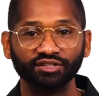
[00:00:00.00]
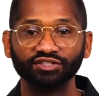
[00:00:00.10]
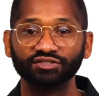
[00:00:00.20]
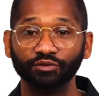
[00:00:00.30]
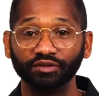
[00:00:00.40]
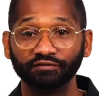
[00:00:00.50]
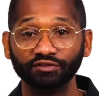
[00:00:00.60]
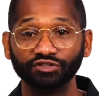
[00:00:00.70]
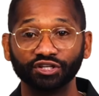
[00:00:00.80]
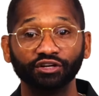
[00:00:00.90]
so in the
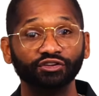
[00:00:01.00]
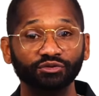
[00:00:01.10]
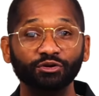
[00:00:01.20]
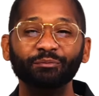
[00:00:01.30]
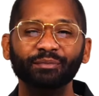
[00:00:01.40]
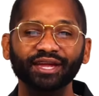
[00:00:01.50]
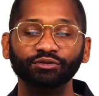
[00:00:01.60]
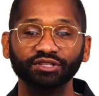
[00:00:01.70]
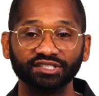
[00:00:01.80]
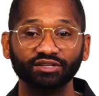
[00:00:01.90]
future, you may
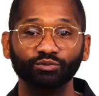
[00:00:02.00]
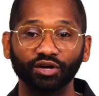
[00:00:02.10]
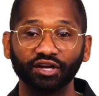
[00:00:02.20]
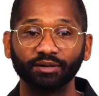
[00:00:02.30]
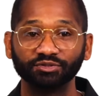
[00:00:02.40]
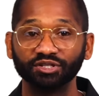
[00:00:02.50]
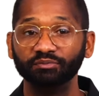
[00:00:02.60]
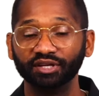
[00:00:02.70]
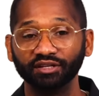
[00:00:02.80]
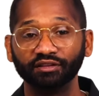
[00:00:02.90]
only see one option
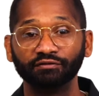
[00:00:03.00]
being the